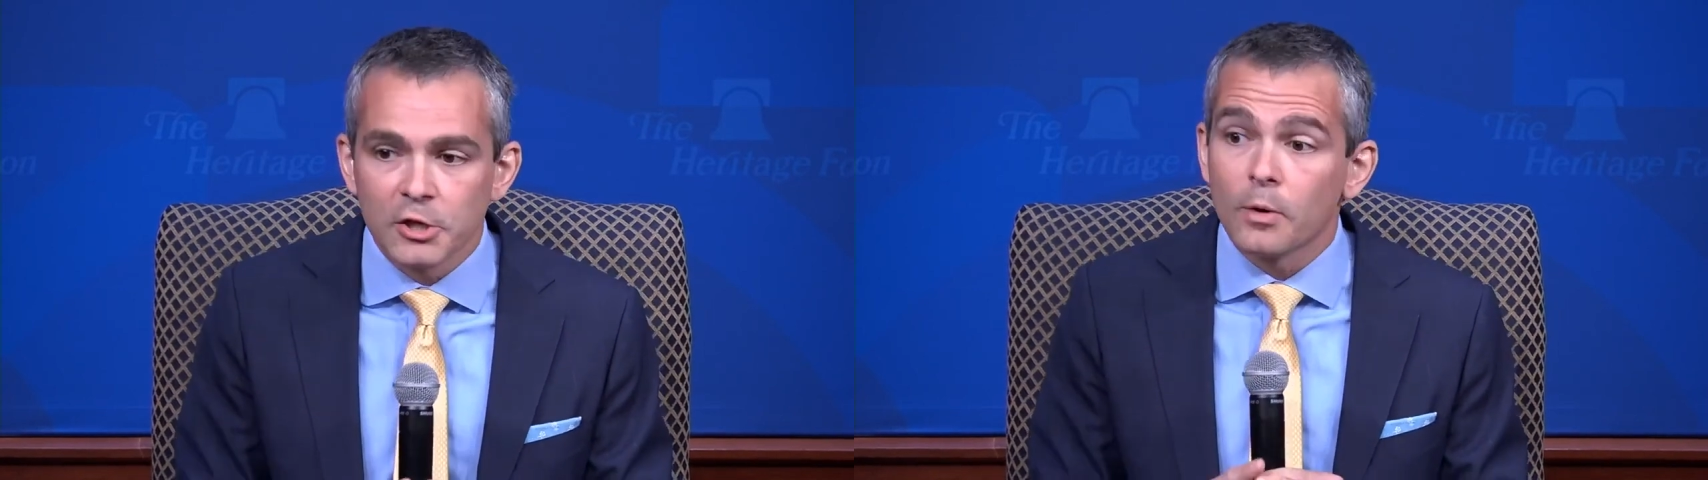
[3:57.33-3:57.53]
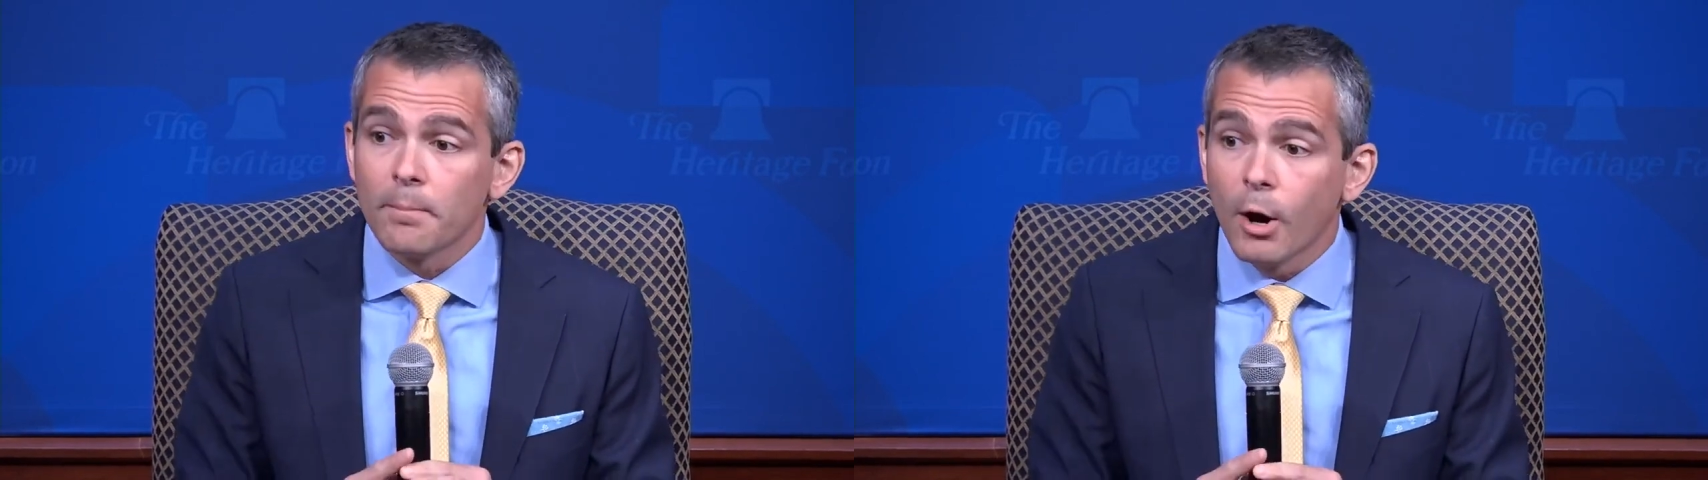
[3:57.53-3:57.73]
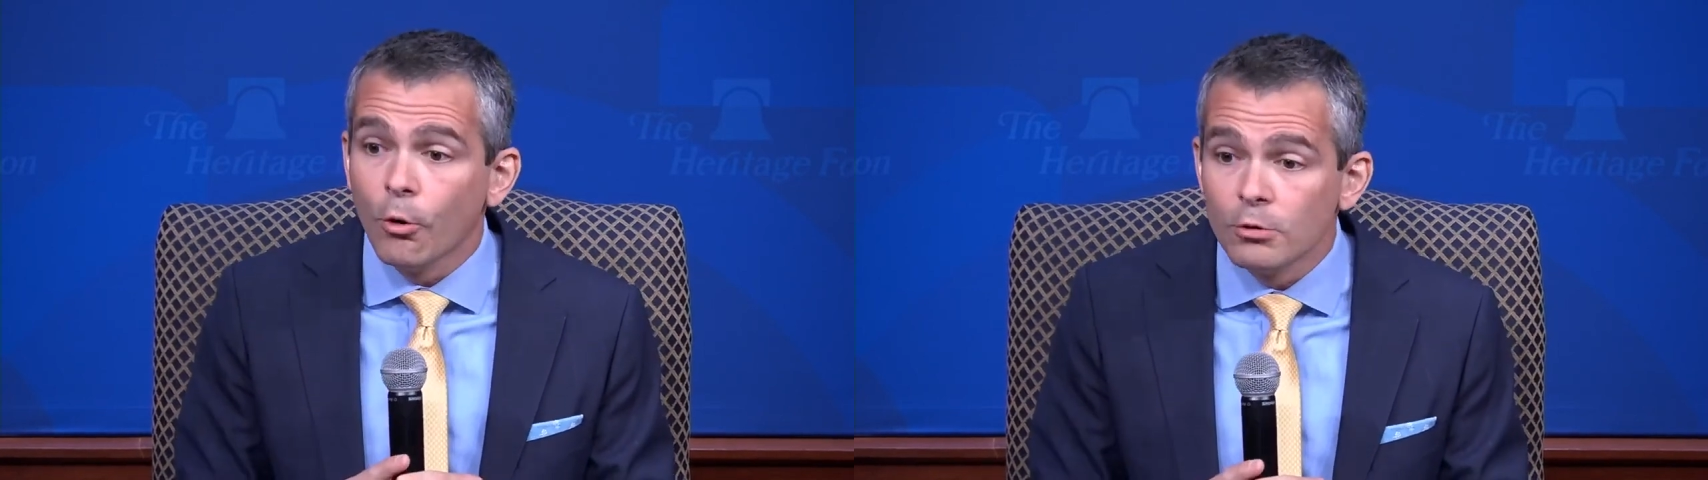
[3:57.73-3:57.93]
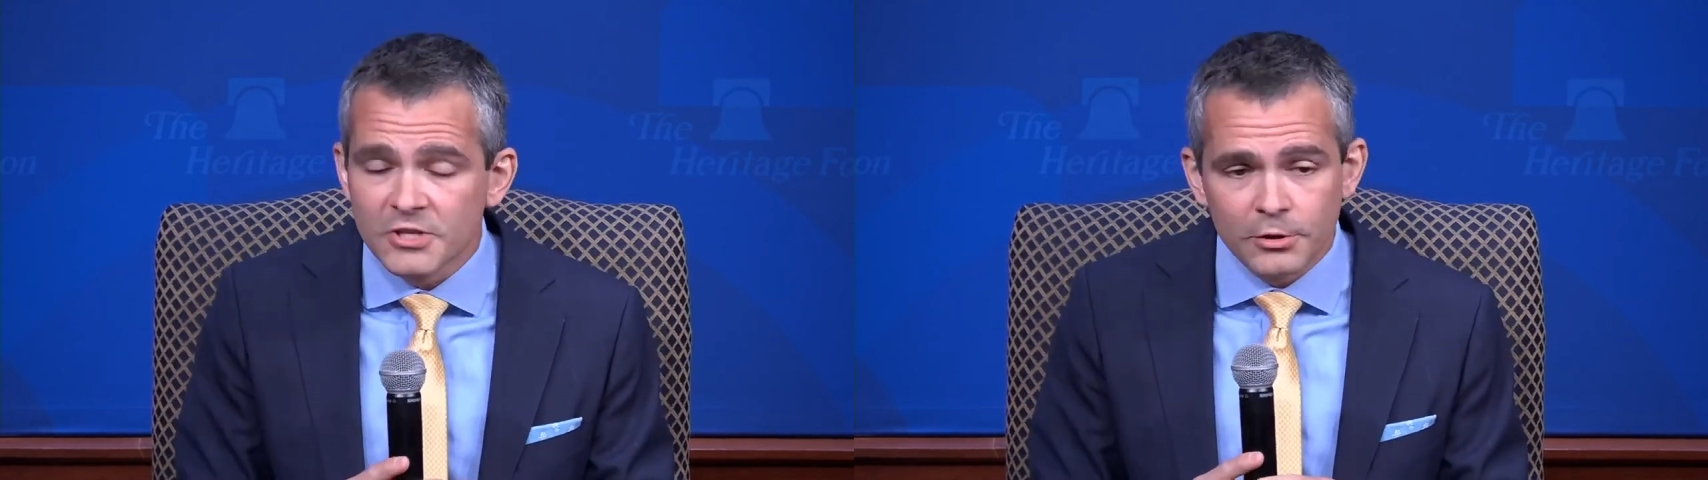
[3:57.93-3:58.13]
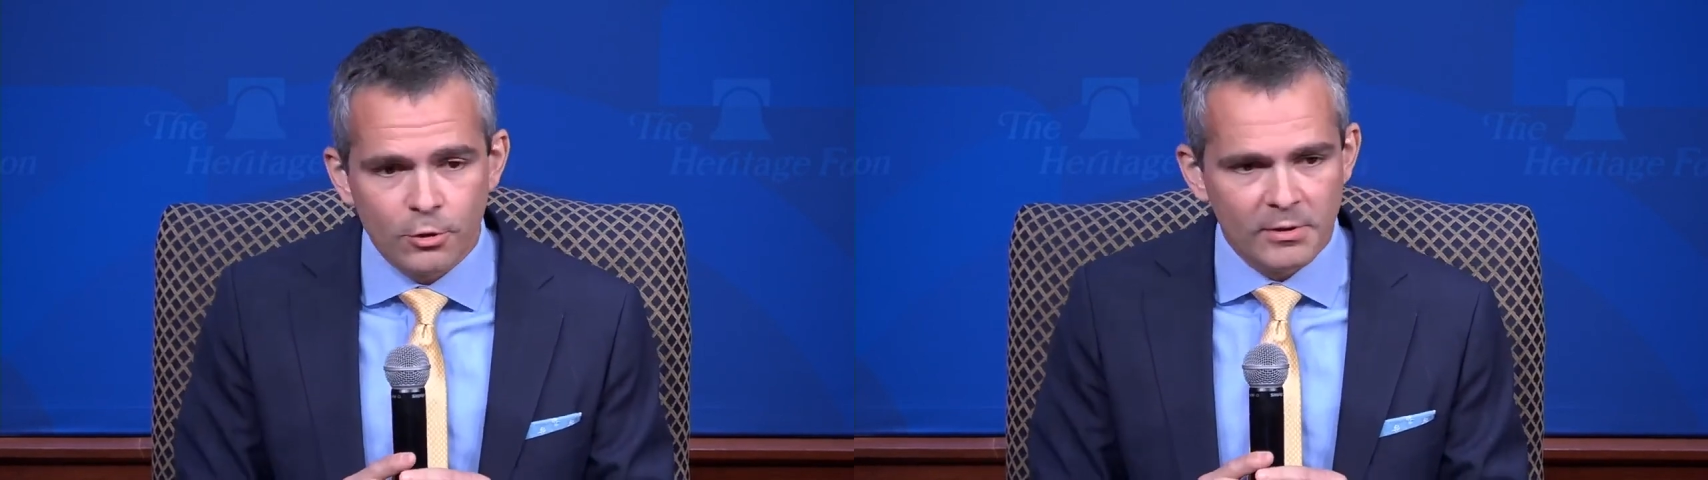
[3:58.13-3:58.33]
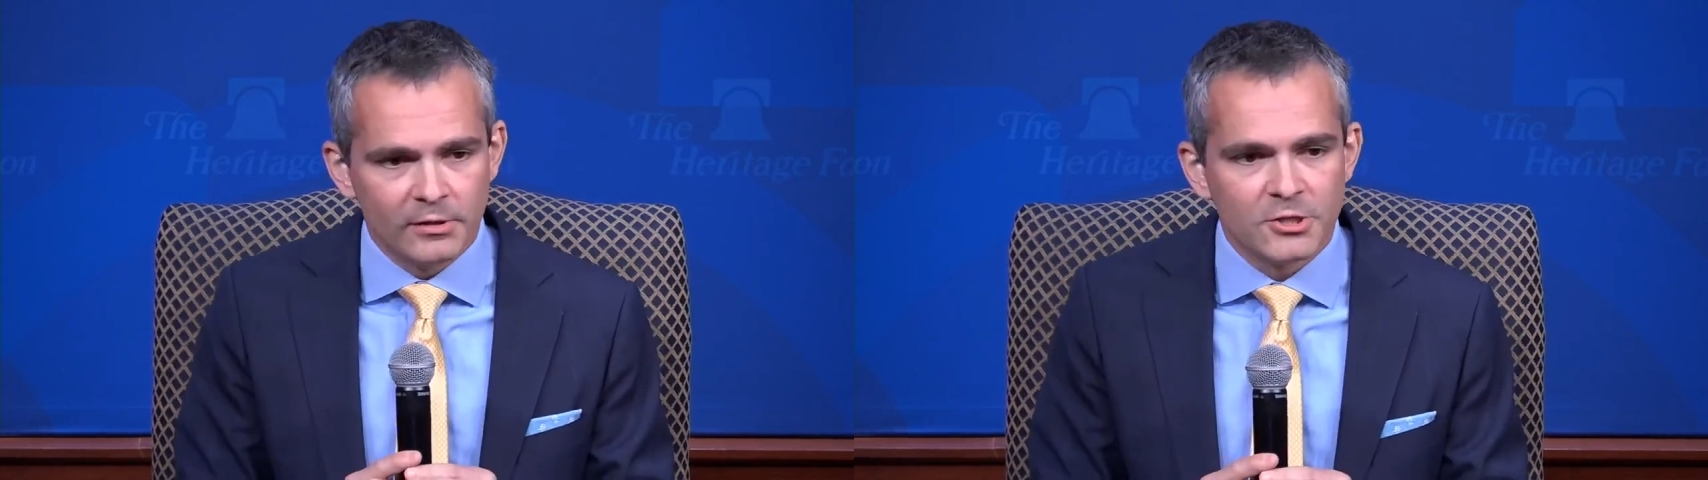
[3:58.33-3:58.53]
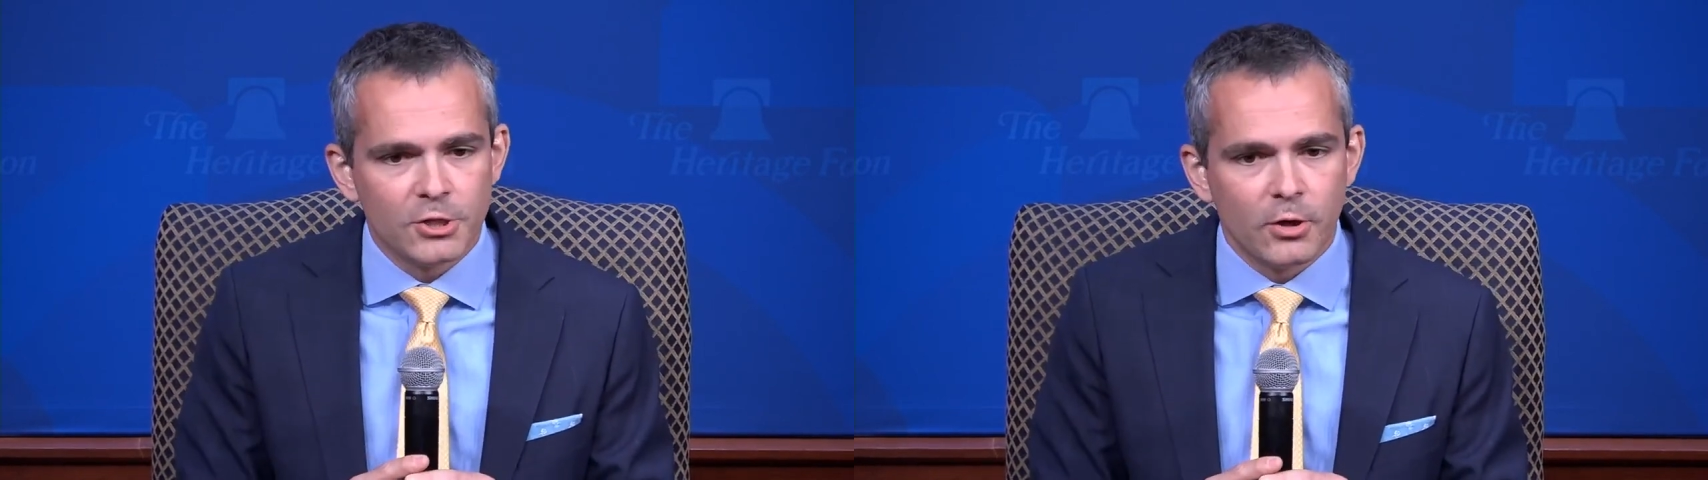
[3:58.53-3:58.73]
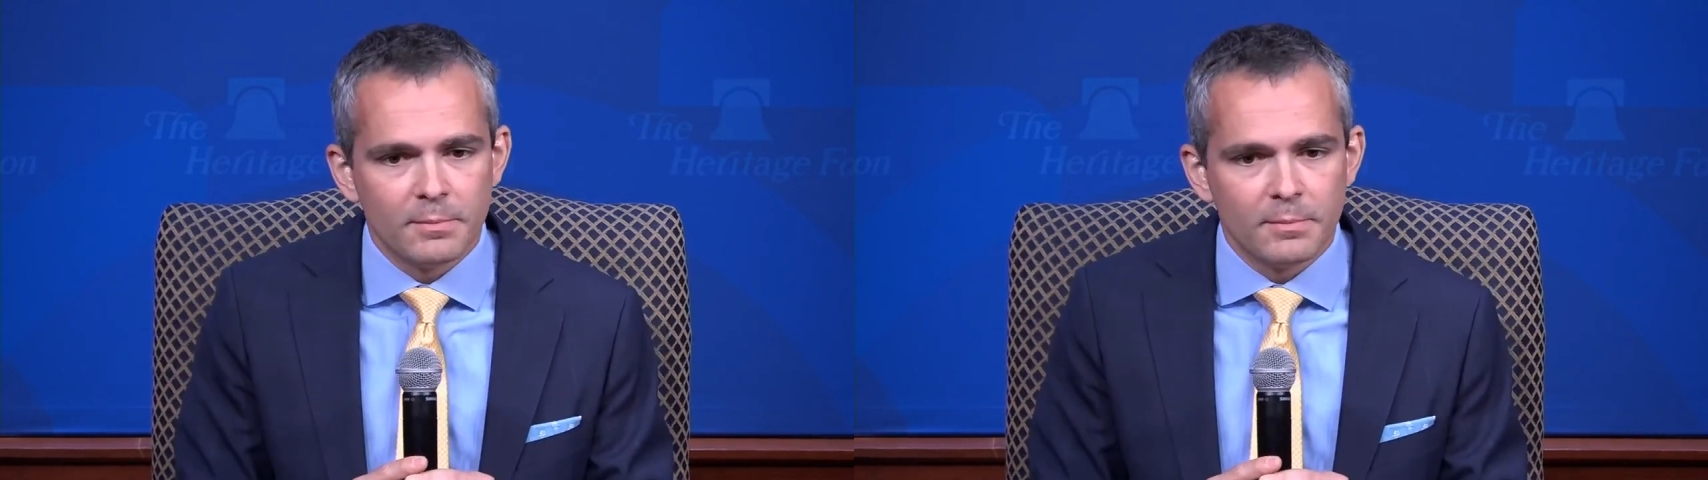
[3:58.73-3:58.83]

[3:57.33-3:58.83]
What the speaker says: you're imposing your religion